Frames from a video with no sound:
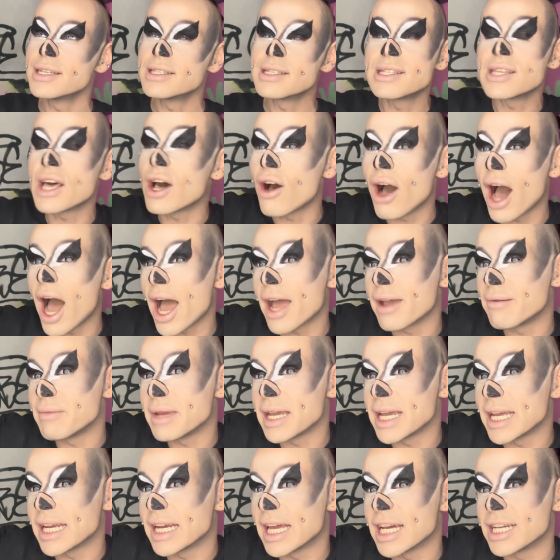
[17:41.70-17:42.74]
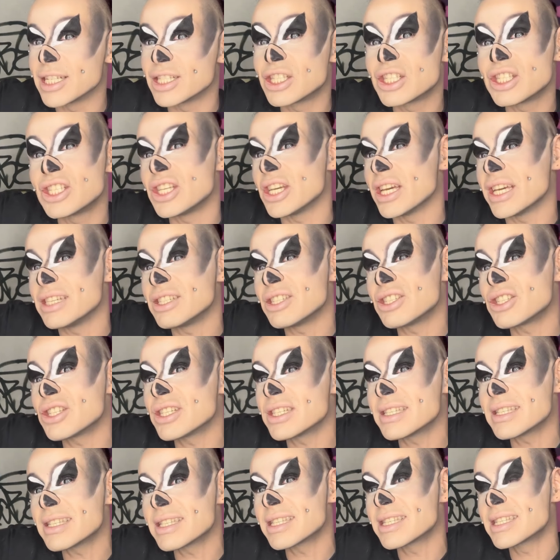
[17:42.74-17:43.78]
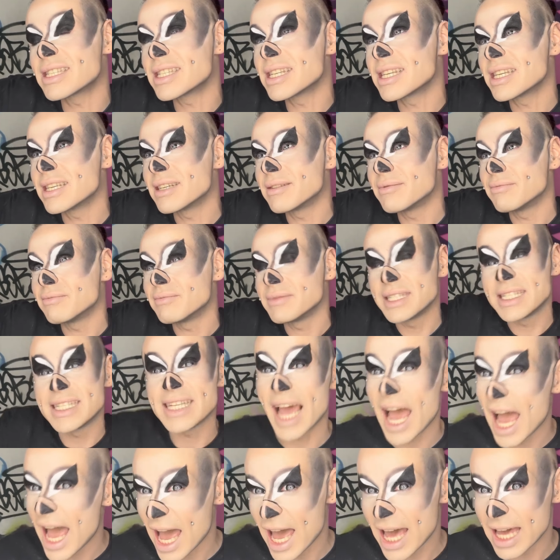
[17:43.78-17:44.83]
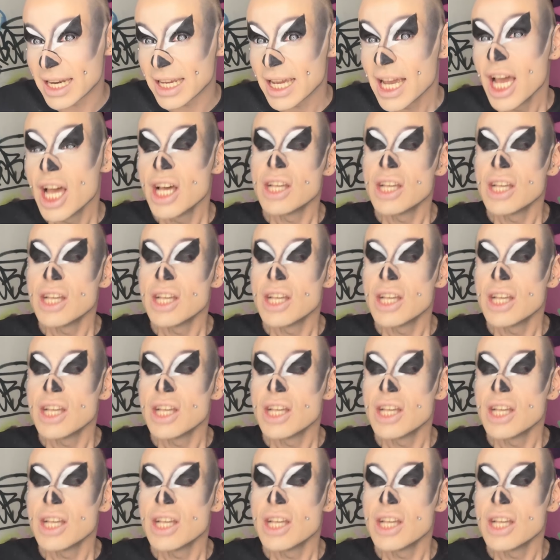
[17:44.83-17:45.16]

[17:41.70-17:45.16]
So, I mean, she's just dead.